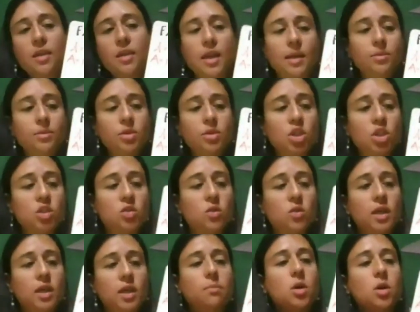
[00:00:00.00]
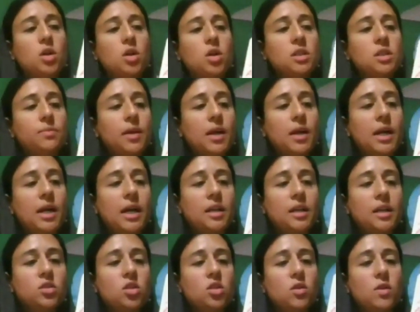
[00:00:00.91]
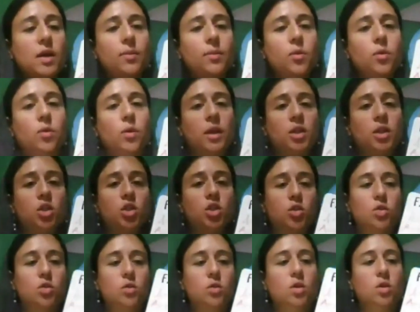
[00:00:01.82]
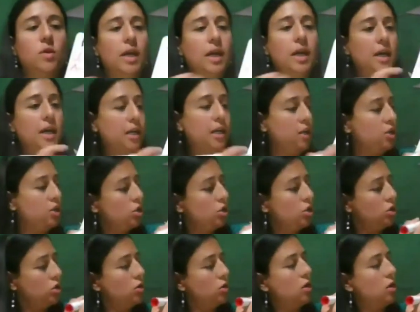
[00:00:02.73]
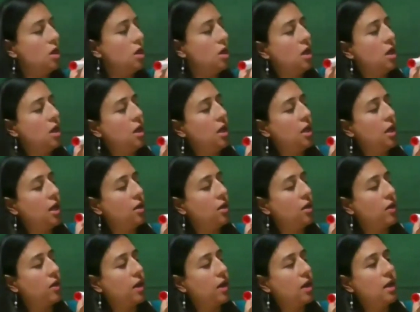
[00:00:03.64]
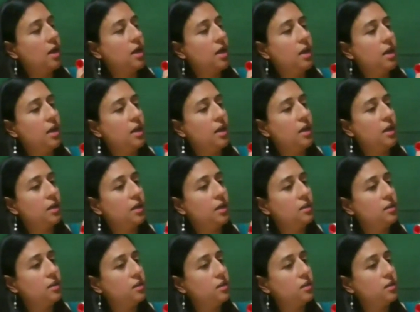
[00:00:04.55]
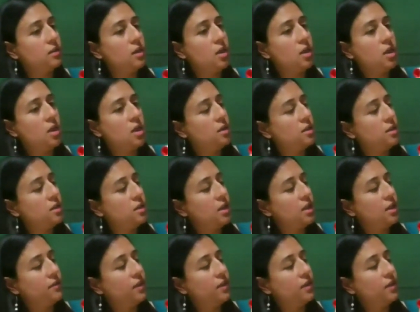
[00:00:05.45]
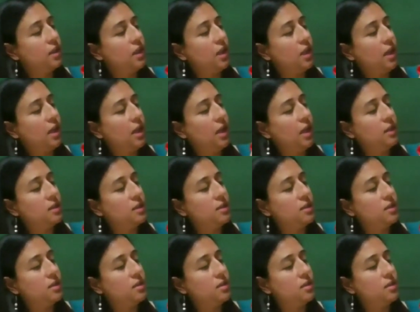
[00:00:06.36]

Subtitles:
Then I'm just going to multiply it. So I'm going to go ahead and do area is 78.